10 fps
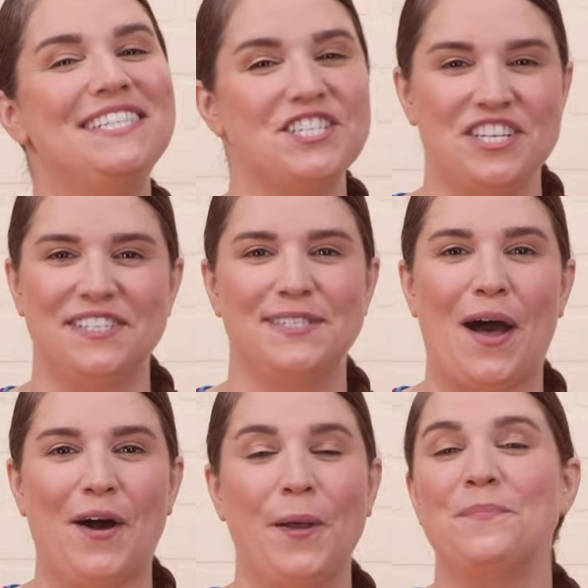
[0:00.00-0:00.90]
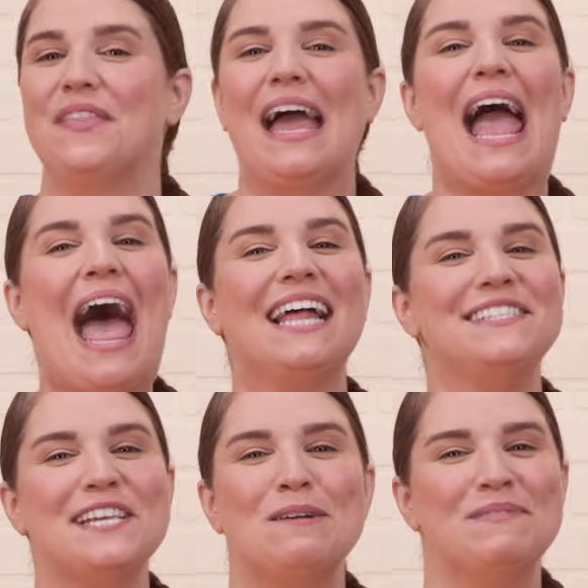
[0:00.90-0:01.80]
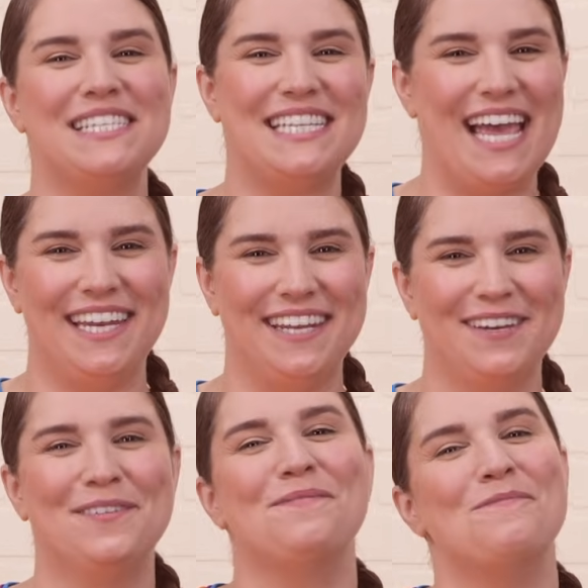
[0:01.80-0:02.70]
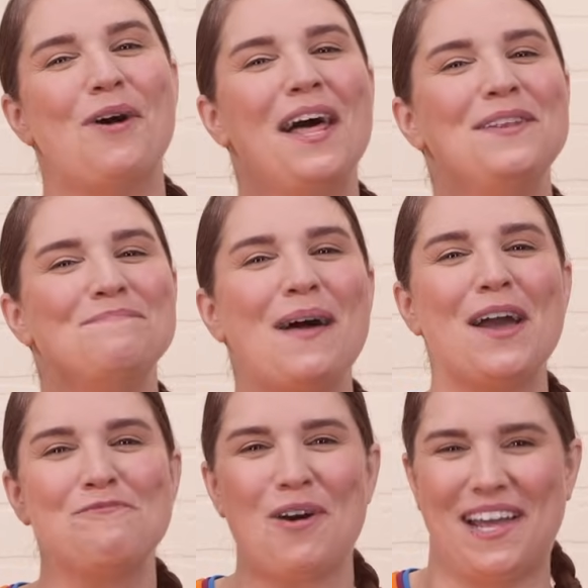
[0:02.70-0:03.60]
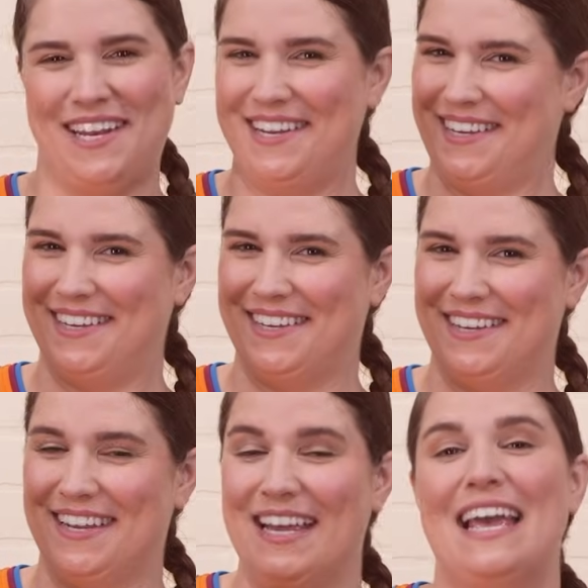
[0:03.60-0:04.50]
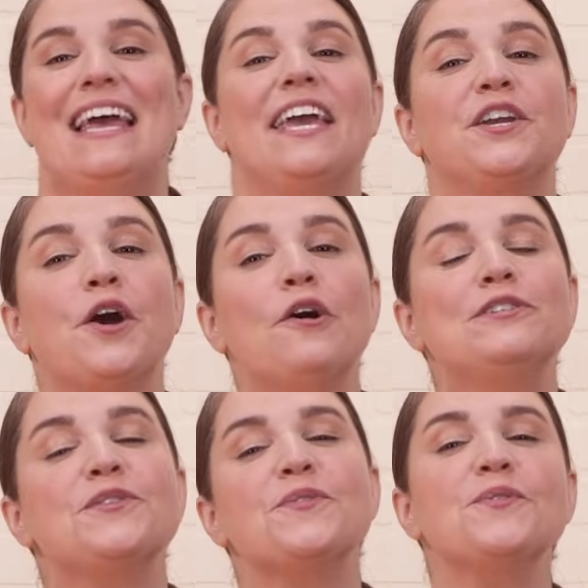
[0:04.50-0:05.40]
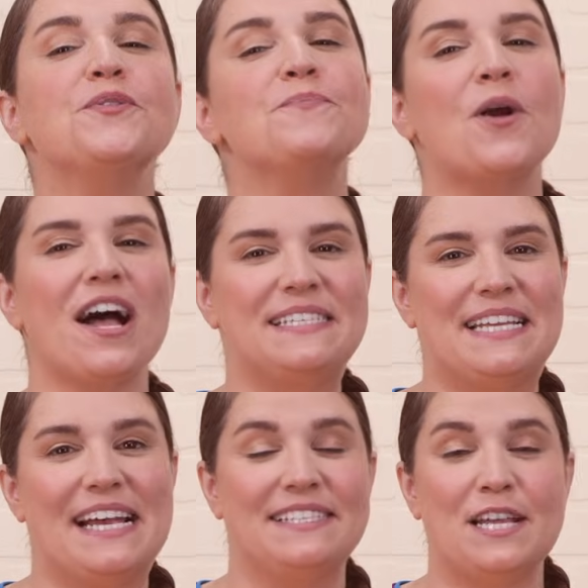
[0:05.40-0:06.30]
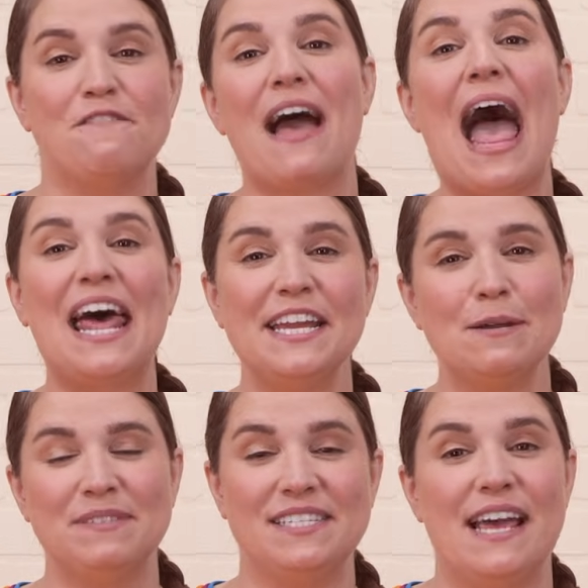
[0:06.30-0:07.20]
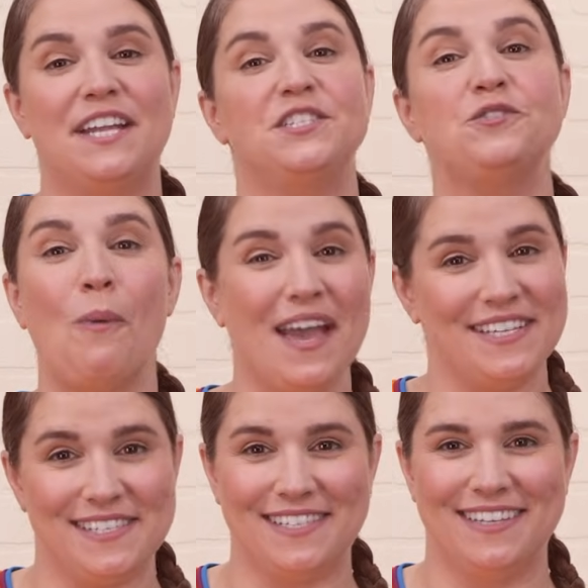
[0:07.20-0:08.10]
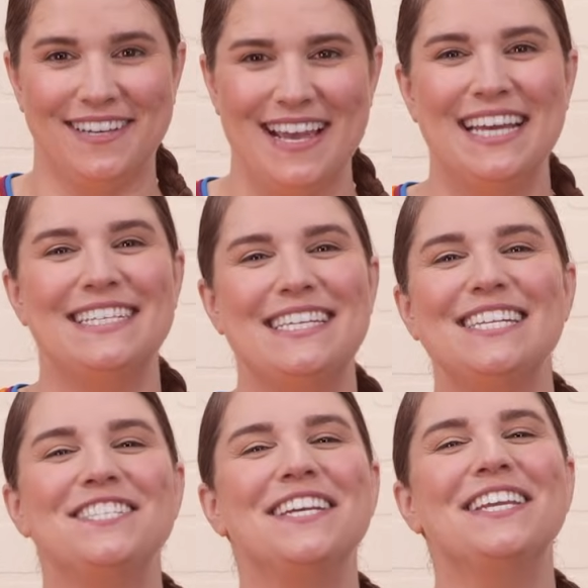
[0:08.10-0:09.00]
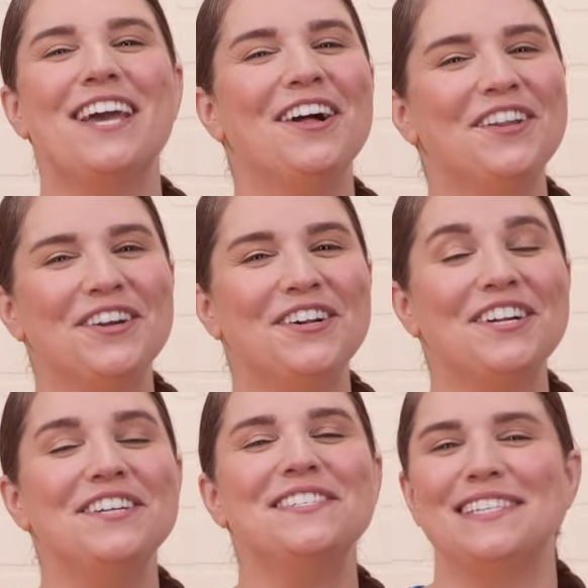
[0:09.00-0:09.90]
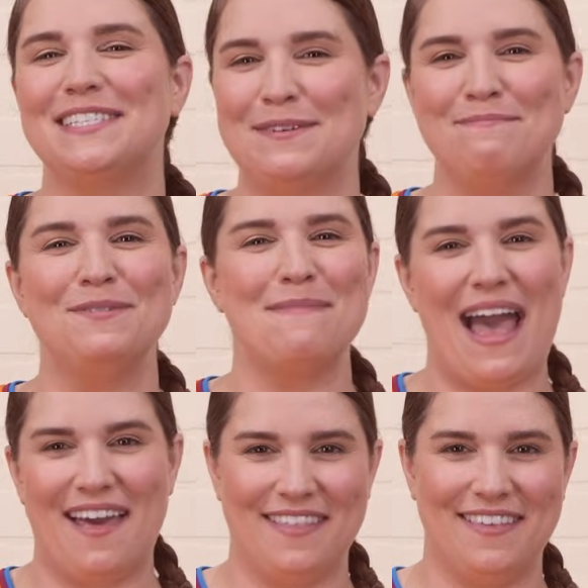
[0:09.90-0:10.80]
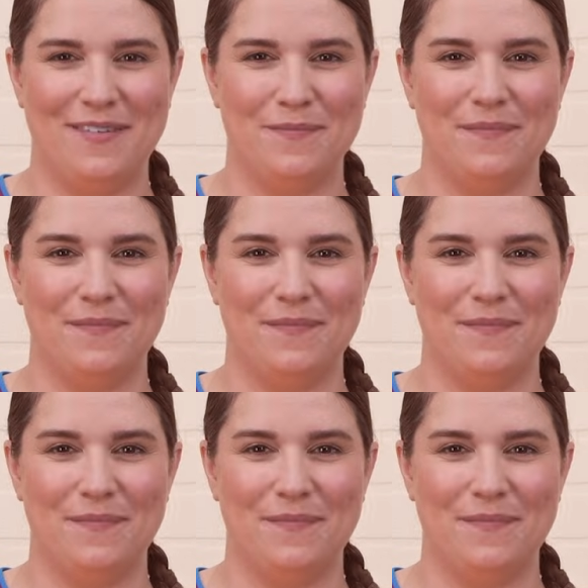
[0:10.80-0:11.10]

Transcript: addition song that adds up to ten, one by one. It goes through the process of adding up to ten twice, teaching young learners simple math.